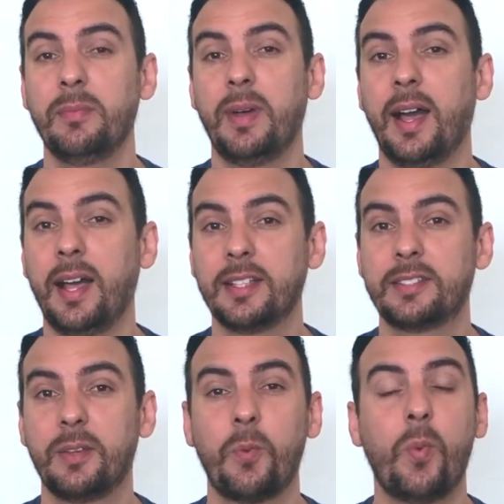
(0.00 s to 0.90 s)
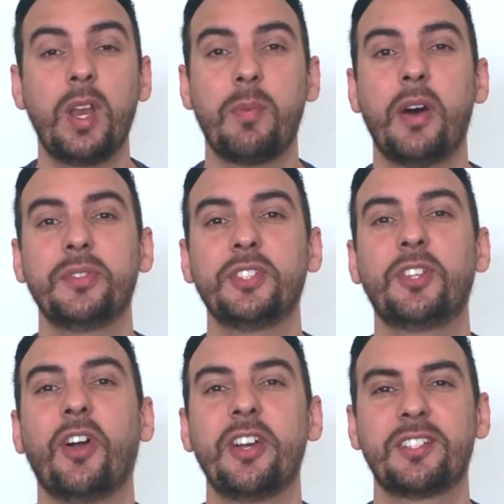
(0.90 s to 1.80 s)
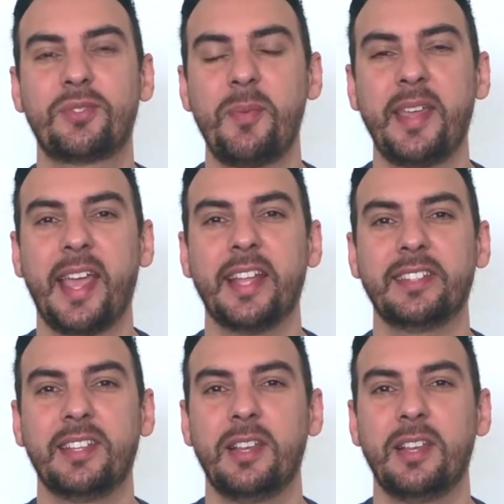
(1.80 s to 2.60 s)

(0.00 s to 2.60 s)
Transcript: But what about your strumming hand?